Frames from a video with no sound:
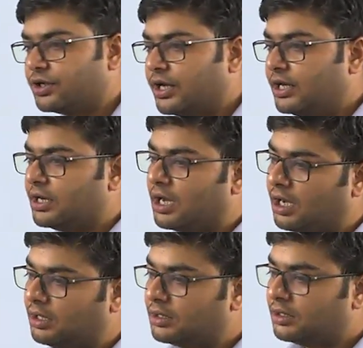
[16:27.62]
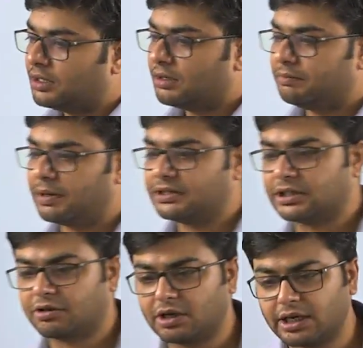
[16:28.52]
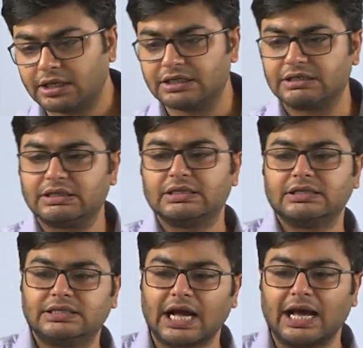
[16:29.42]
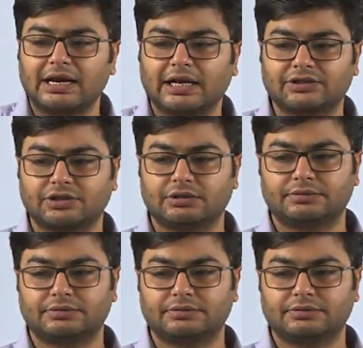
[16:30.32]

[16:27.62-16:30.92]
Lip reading: in a particular direction.